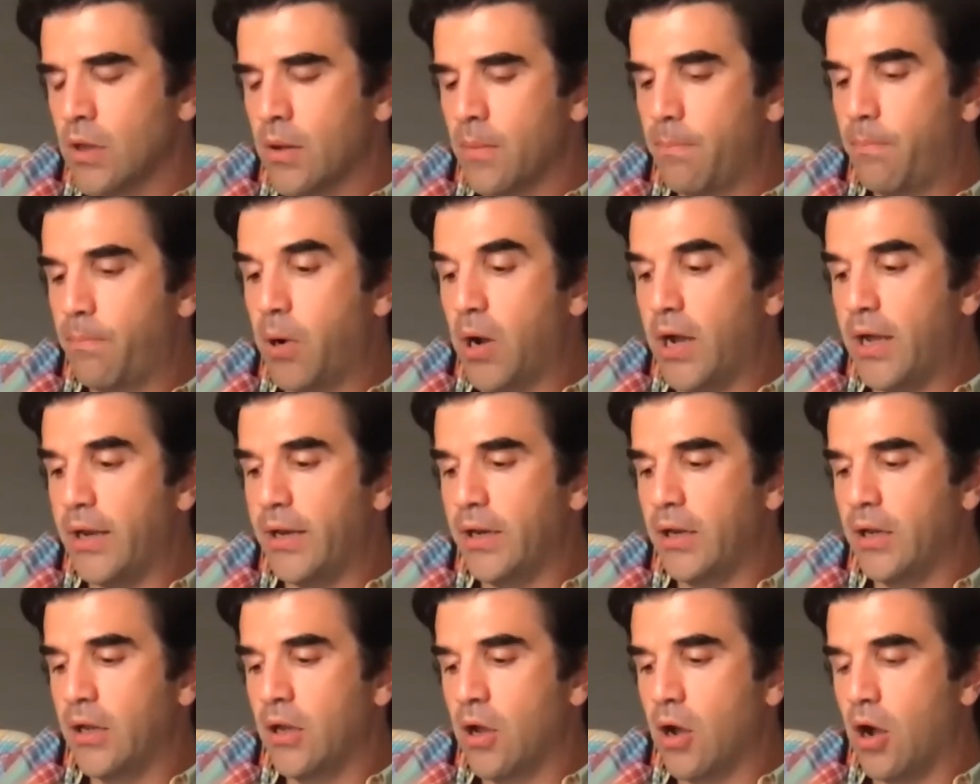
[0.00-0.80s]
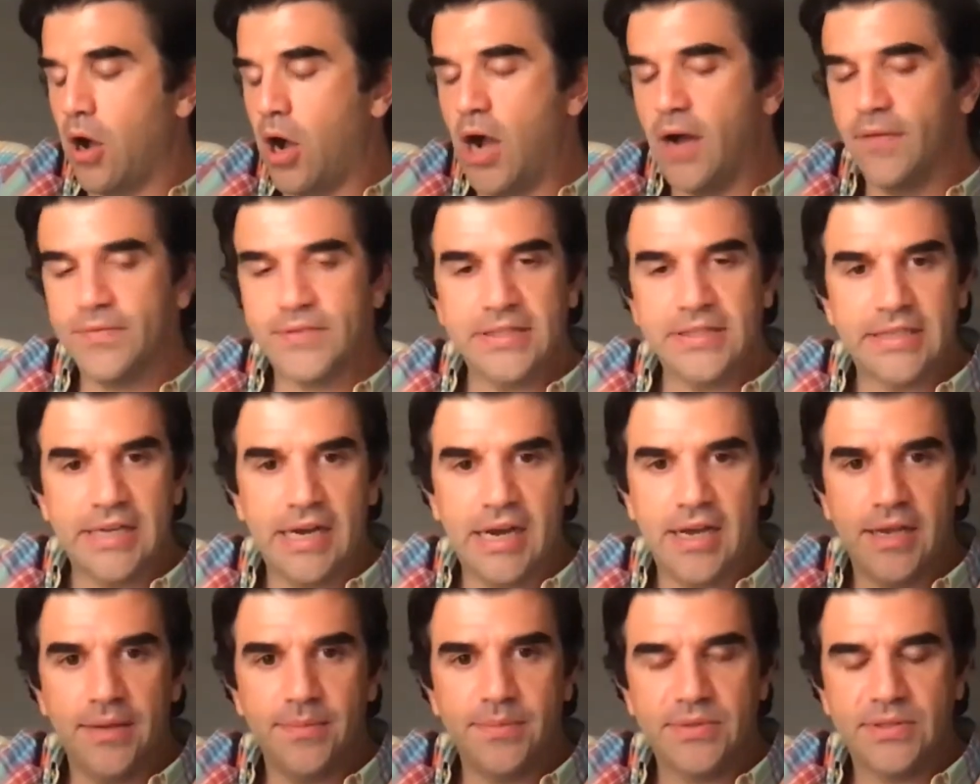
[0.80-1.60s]
but
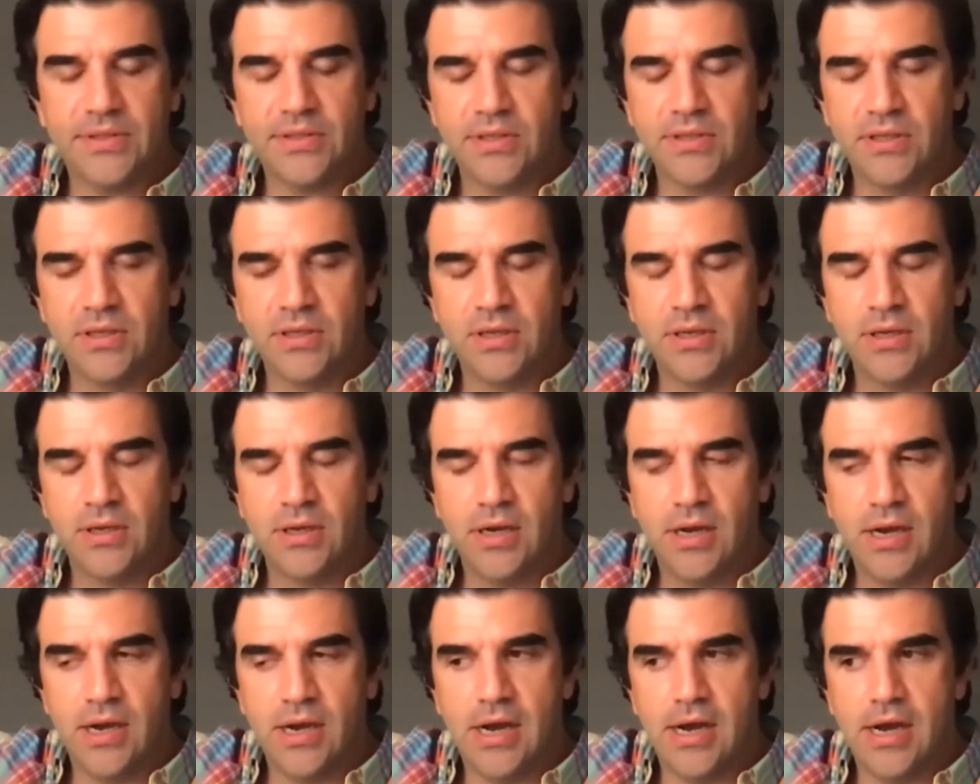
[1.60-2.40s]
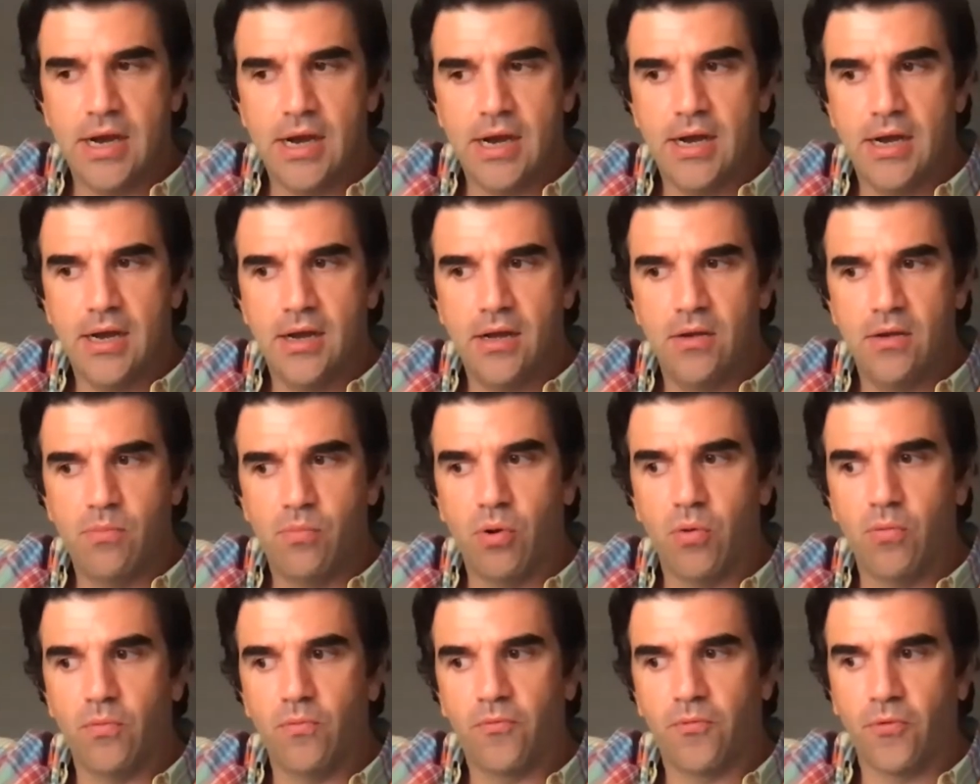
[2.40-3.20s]
oftentimes, uh,
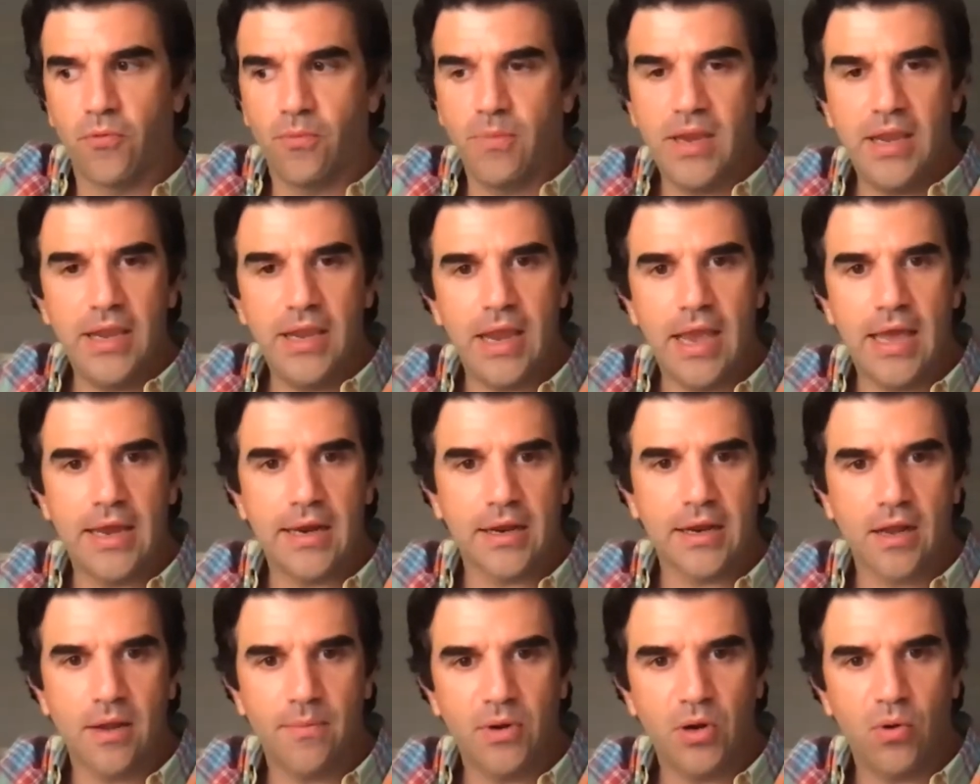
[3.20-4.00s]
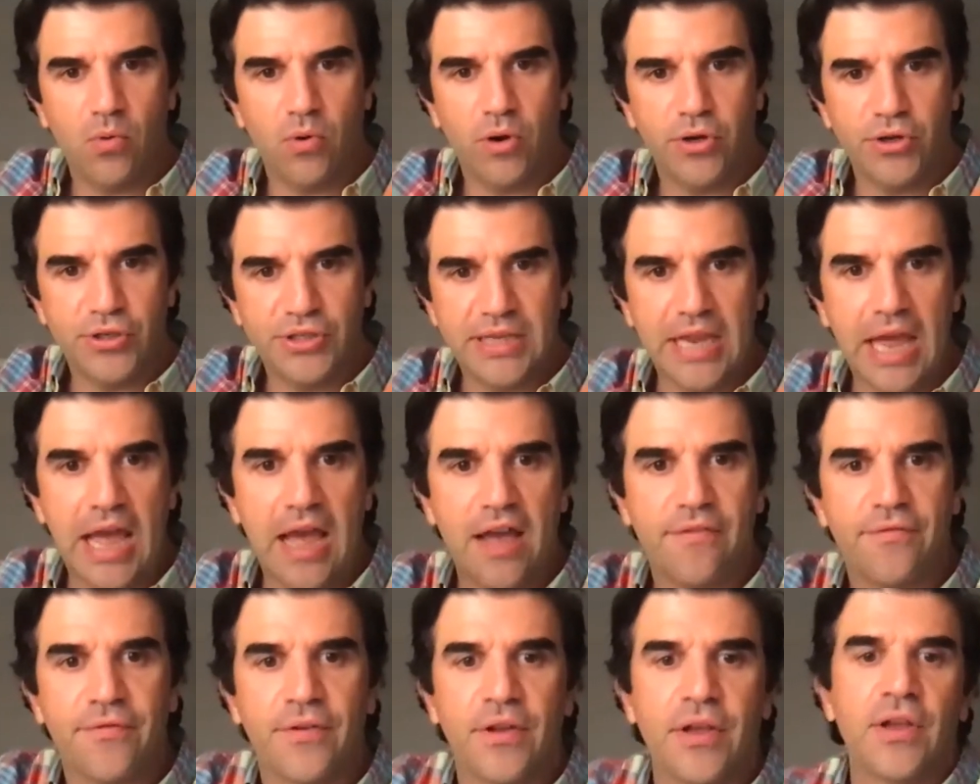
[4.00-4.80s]
but for me at a company where your
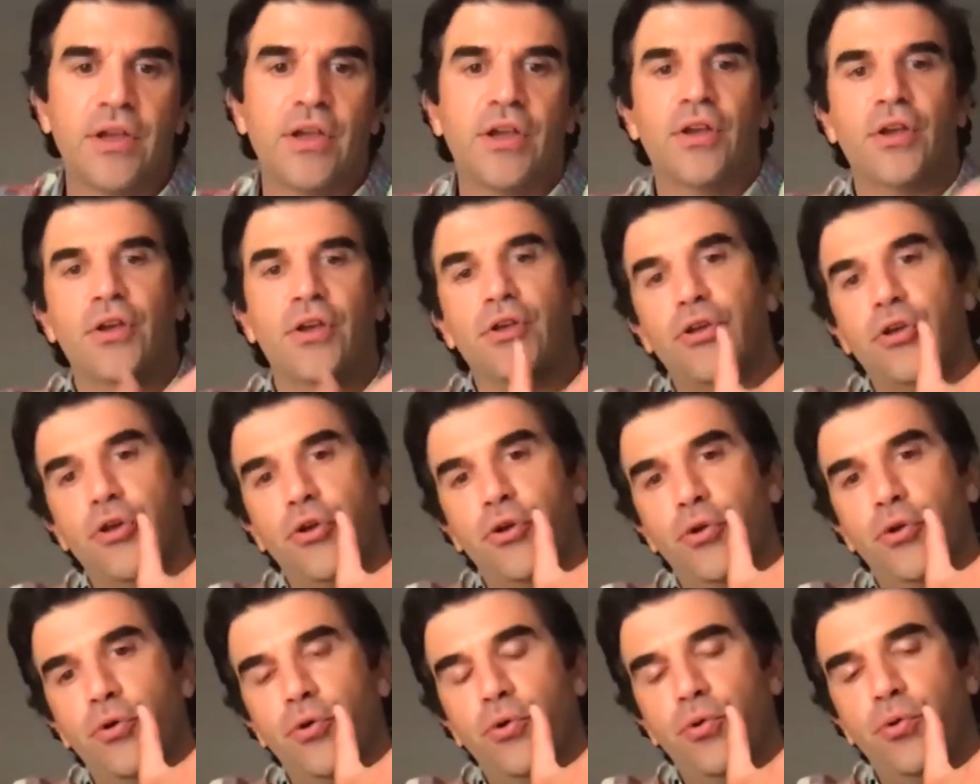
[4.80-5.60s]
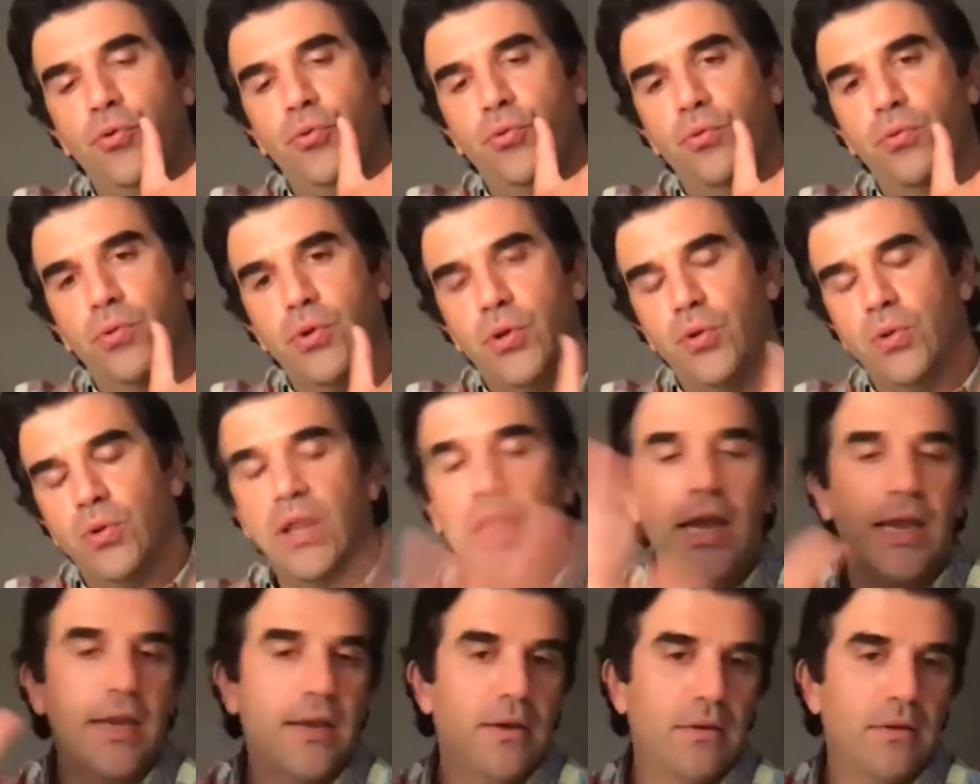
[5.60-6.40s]
staff, you you
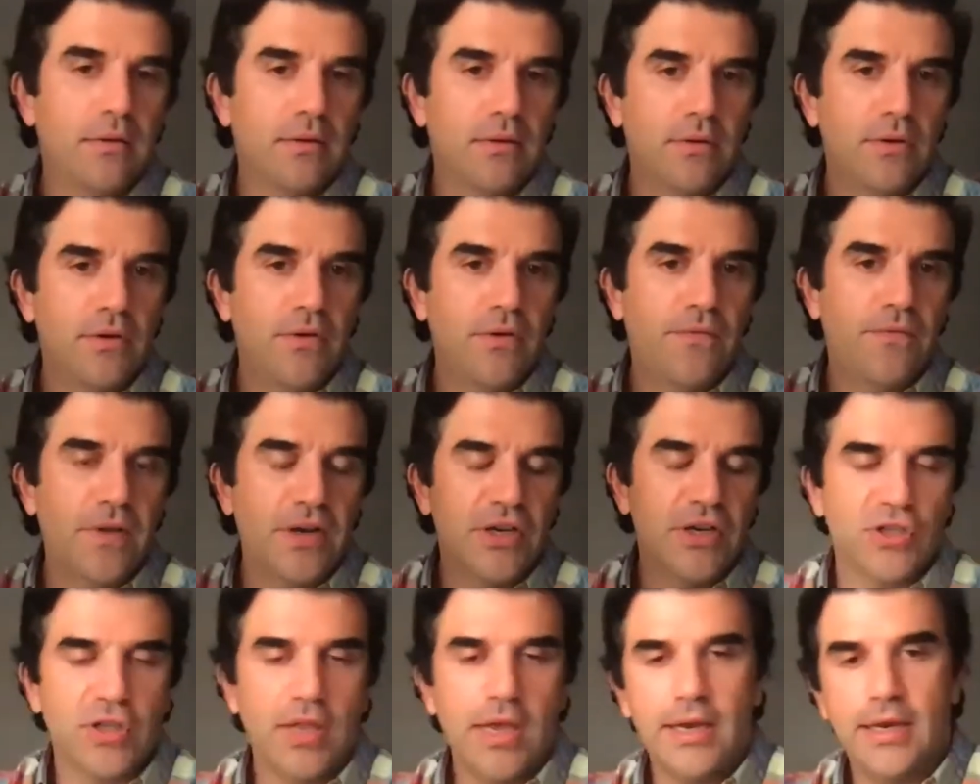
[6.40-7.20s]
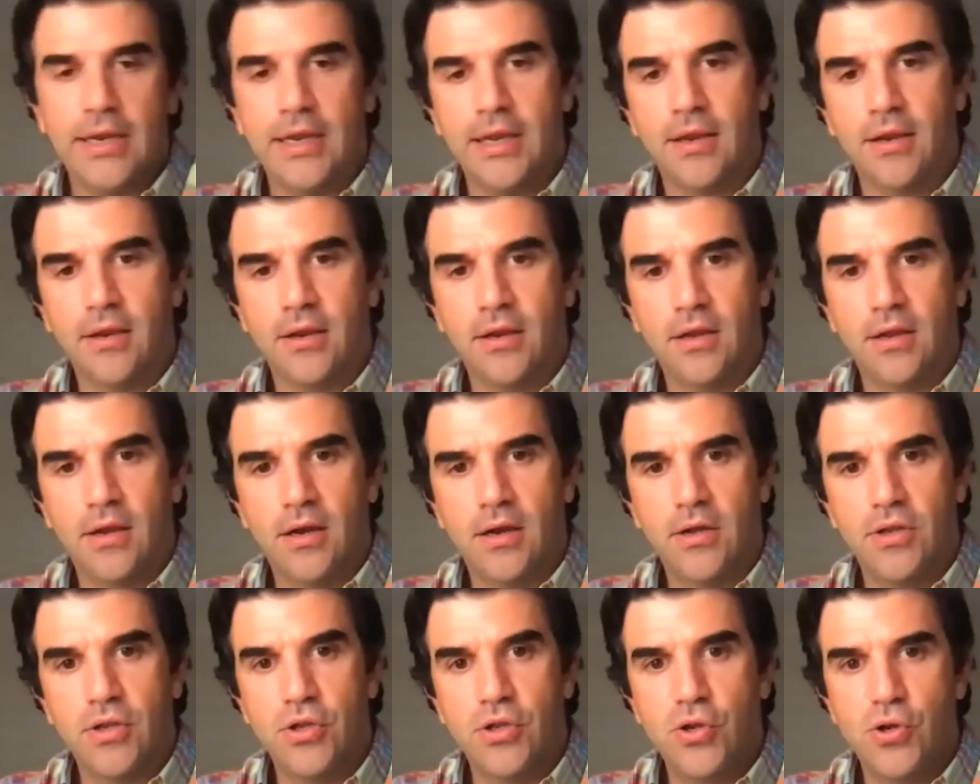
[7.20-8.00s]
light, you finish lighting.
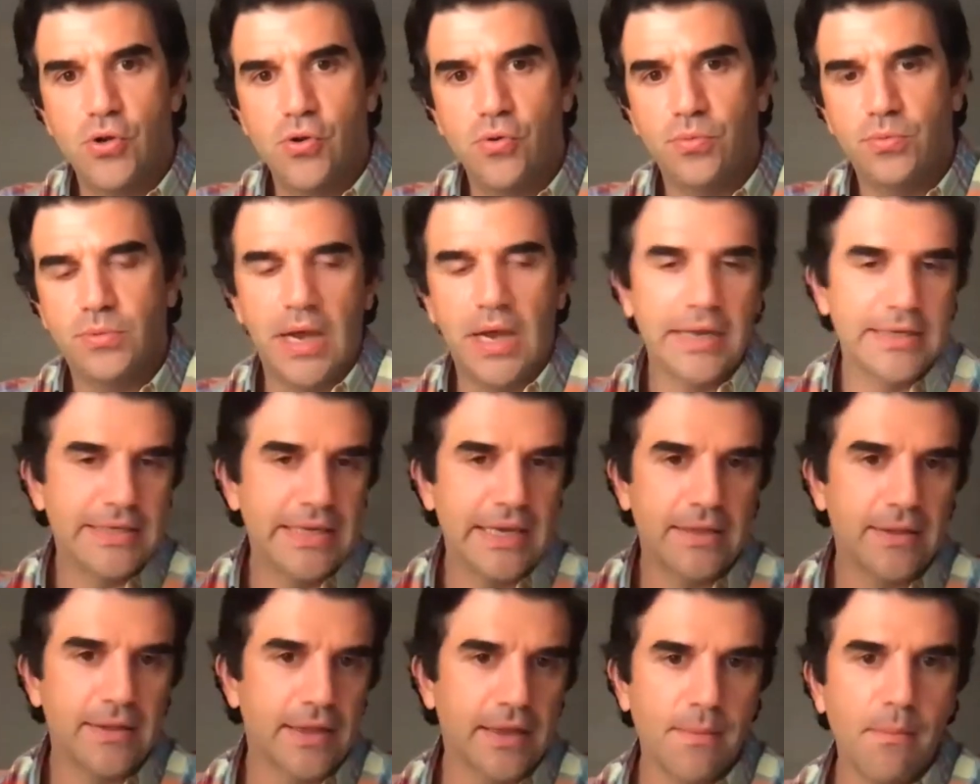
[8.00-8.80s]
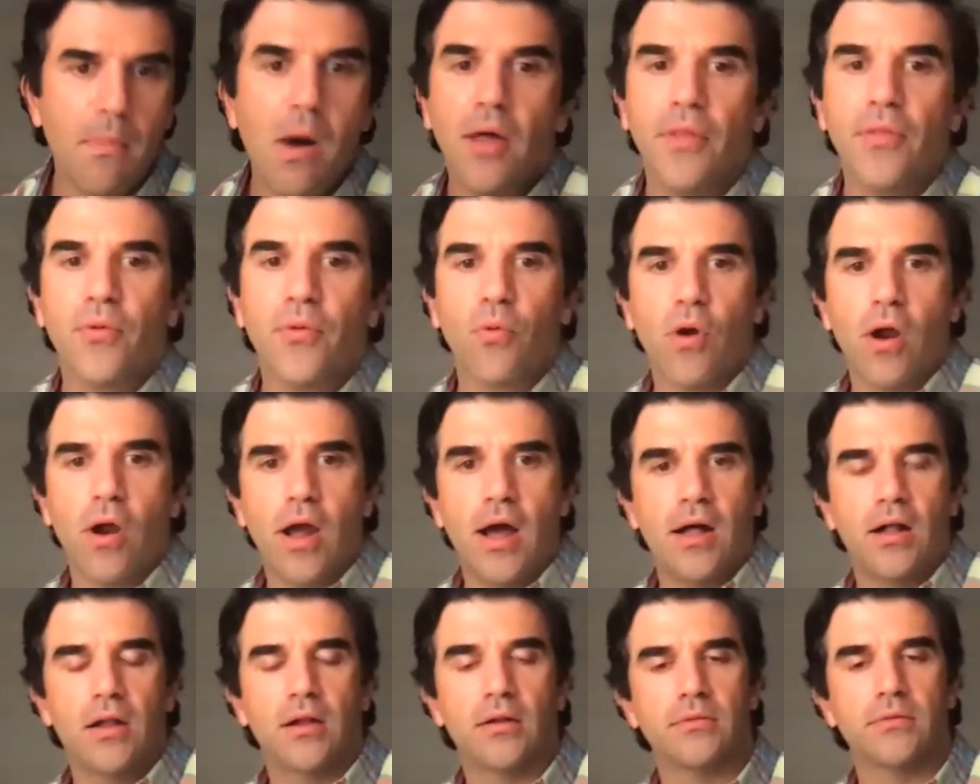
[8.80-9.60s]
You I take like a month where
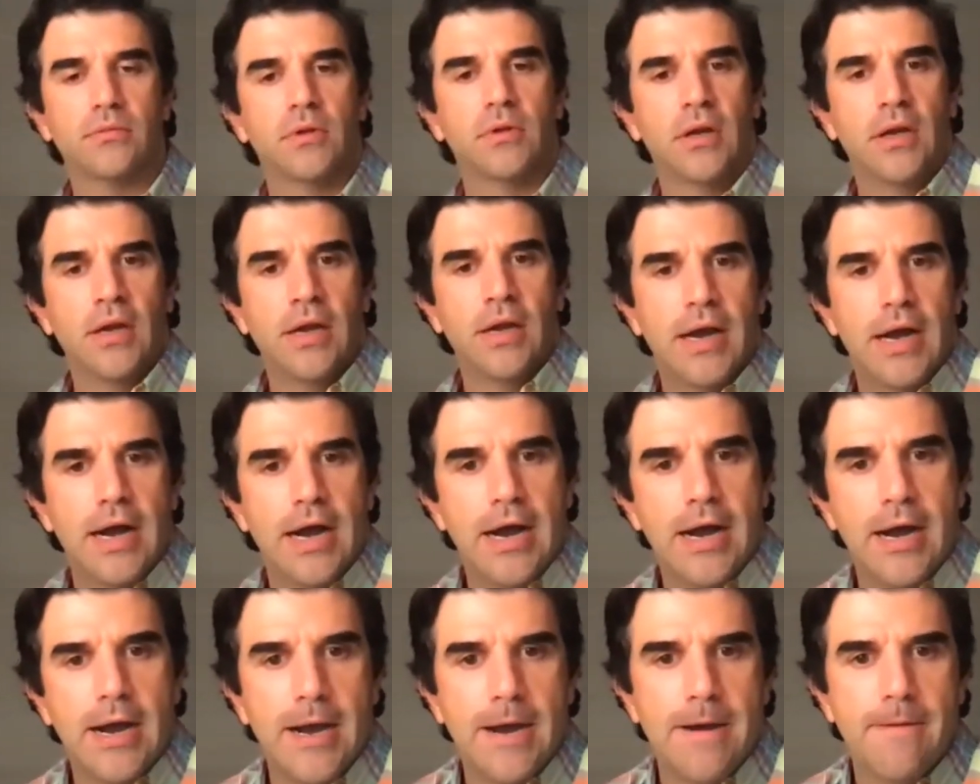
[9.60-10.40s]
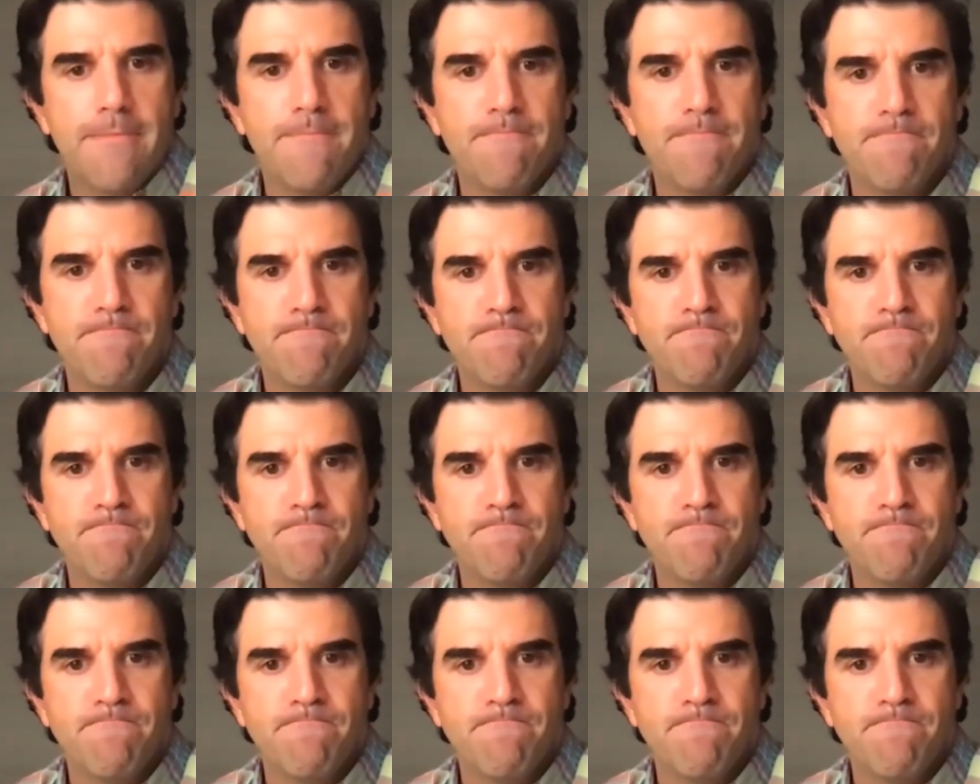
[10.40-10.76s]
I'll um,